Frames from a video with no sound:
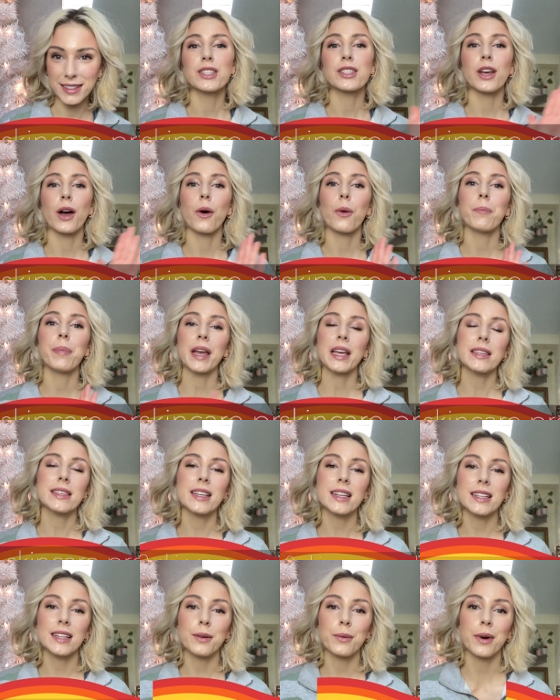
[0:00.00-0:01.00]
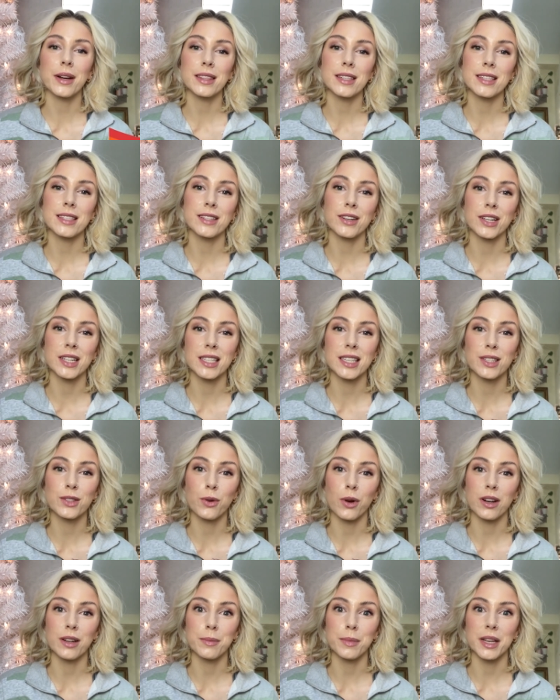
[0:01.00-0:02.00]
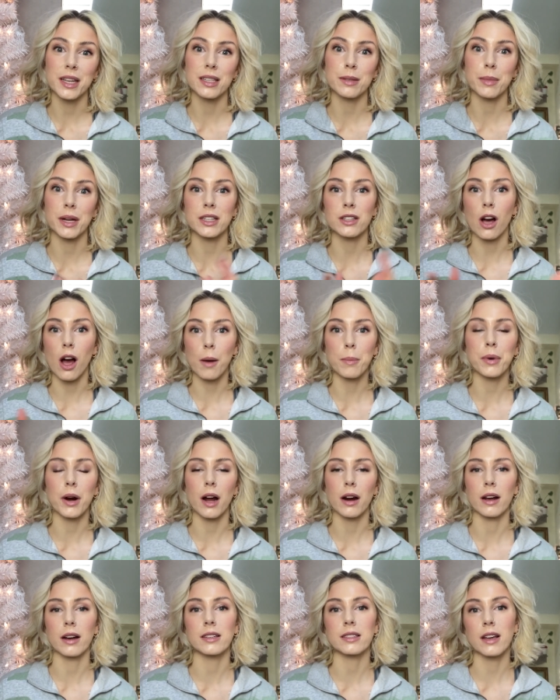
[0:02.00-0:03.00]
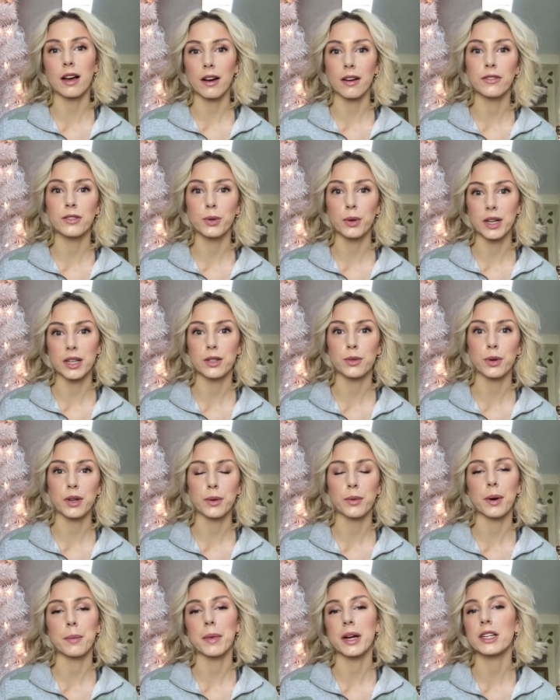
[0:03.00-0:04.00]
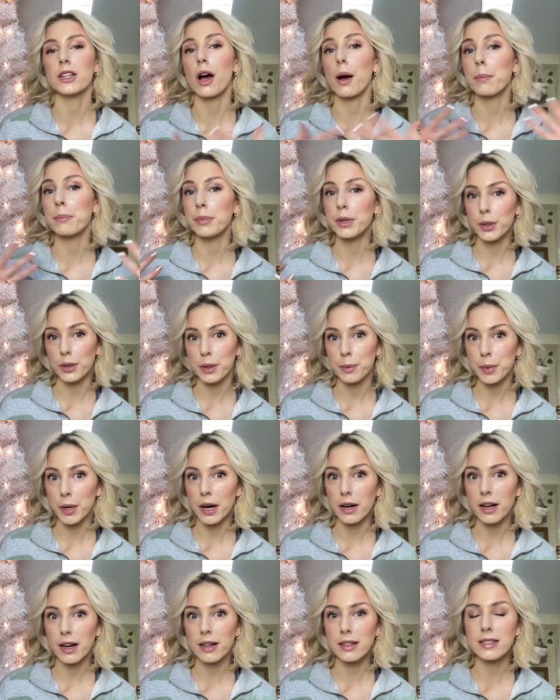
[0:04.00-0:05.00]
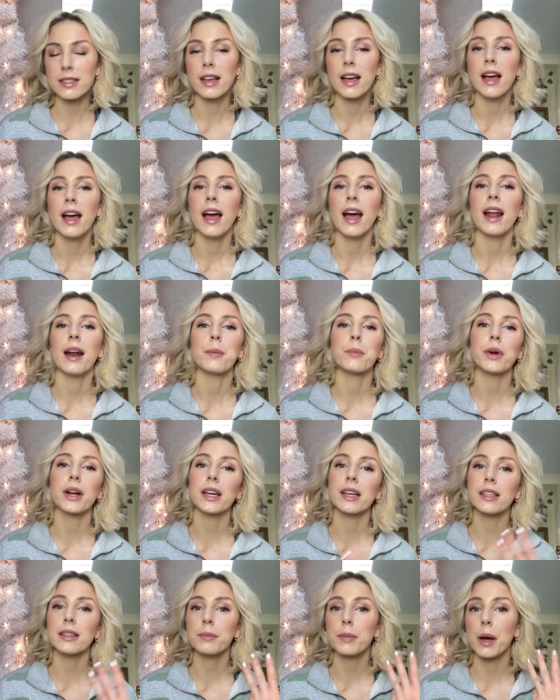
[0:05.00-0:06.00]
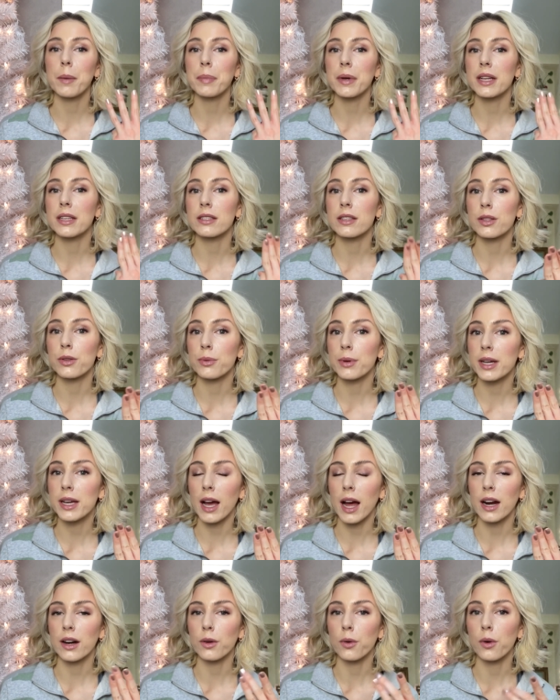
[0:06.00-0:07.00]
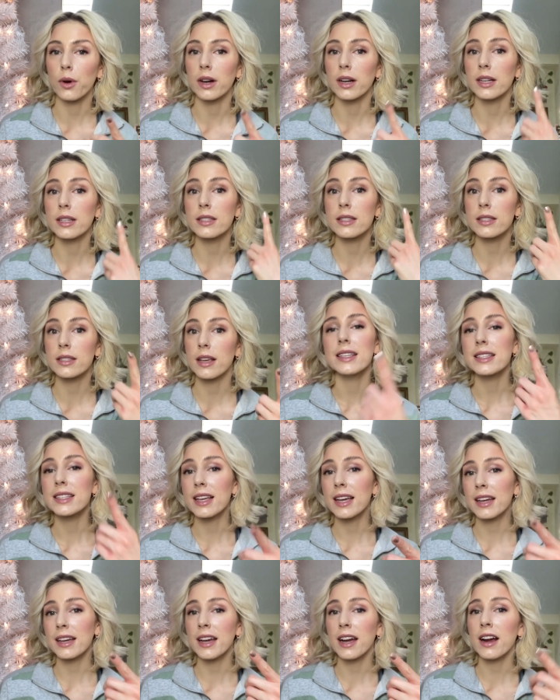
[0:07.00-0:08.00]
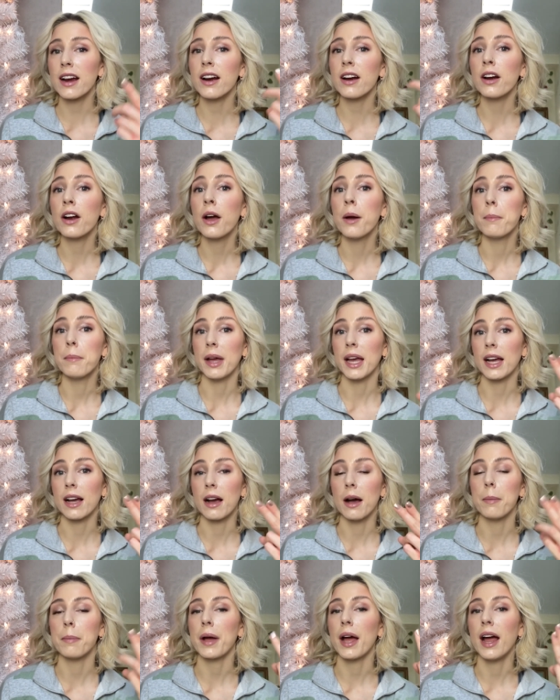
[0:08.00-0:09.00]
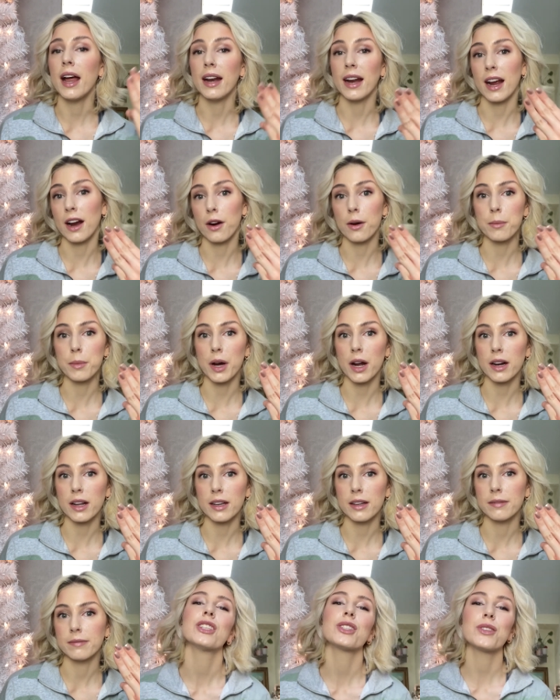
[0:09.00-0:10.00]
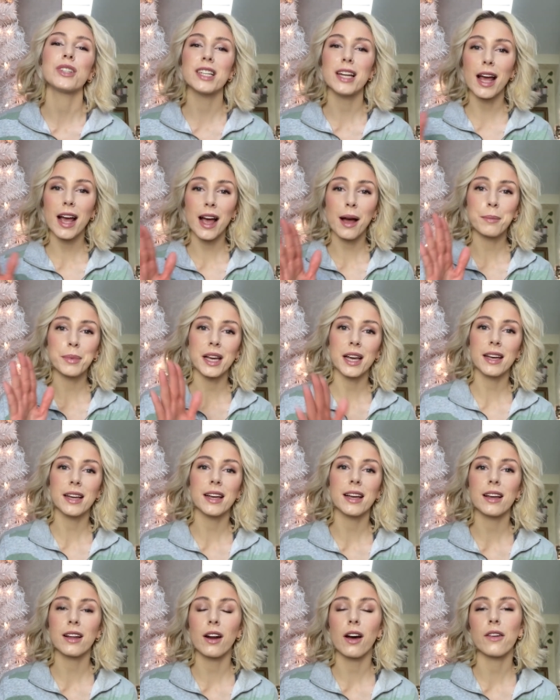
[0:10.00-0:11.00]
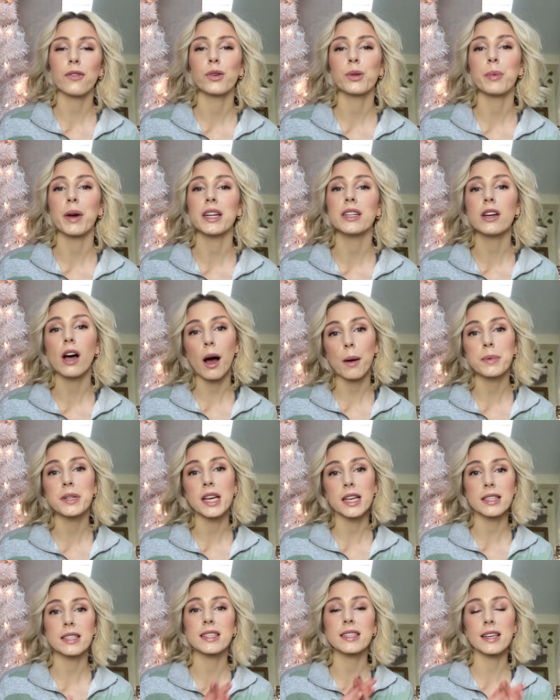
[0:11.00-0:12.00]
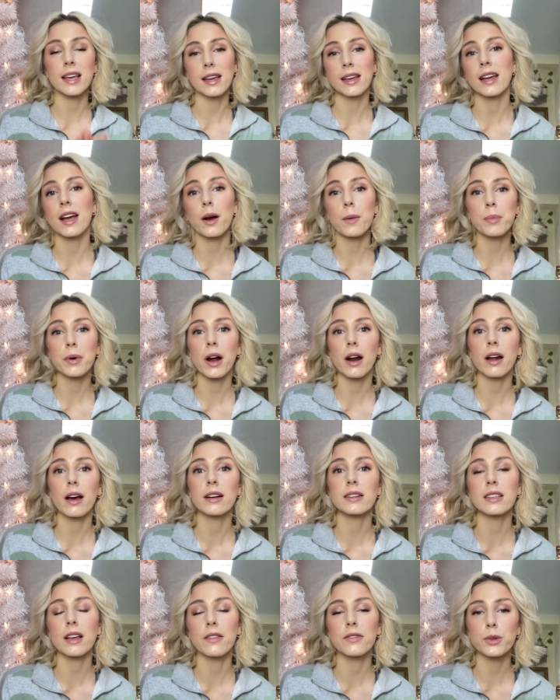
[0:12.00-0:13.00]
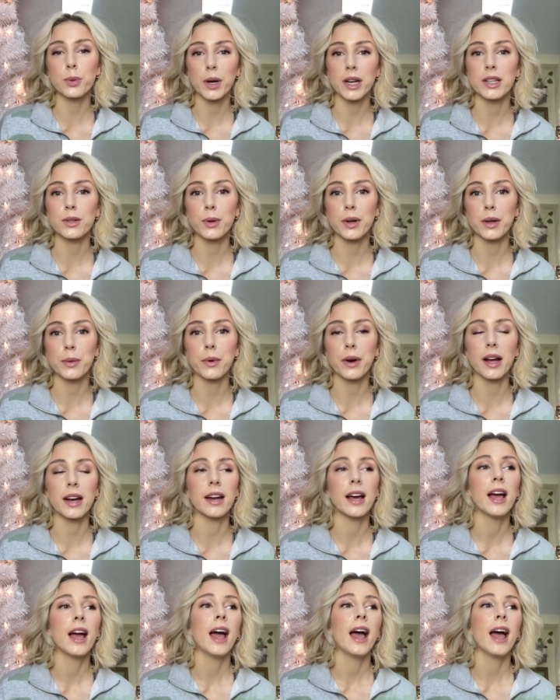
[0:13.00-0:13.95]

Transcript: So basically what this series is going to be is my top products of 2021, my top beauty products. And I'm breaking them up into three categories, skincare, makeup, and hair and body. So today I'm kicking it off with my top 10 skincare products of 2021.